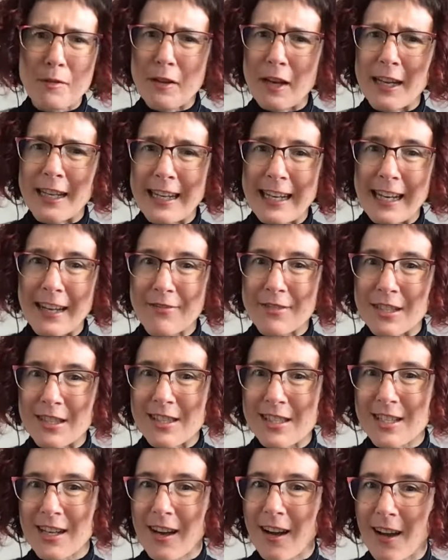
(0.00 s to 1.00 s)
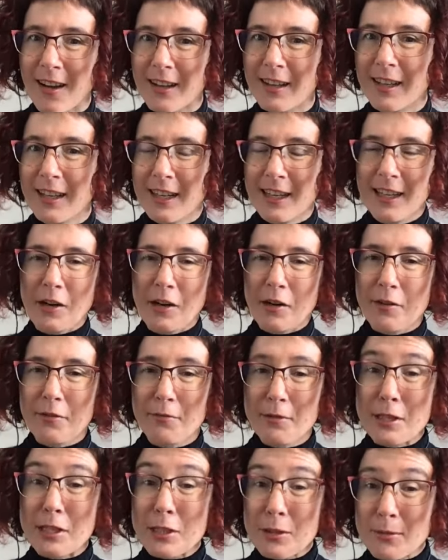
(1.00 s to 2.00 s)
we've got any left in stock, or
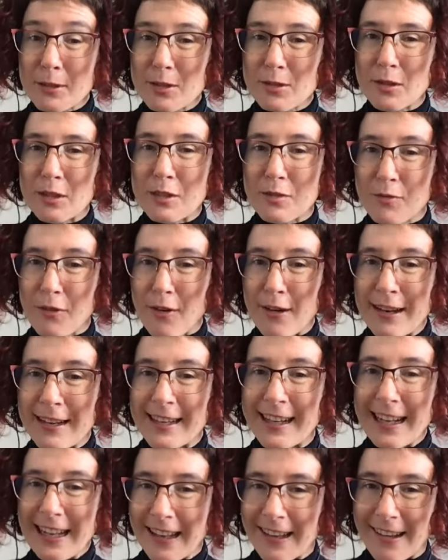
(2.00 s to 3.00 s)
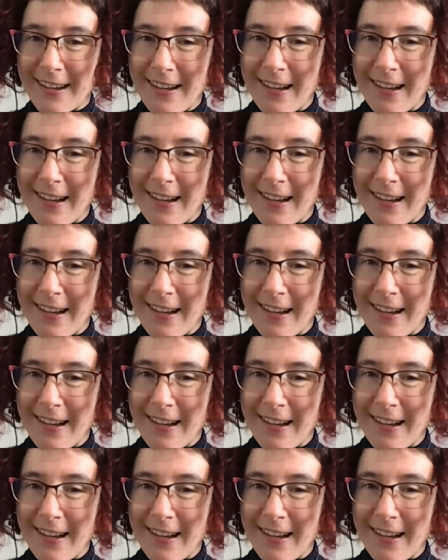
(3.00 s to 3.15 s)
if we do, it's it's very little.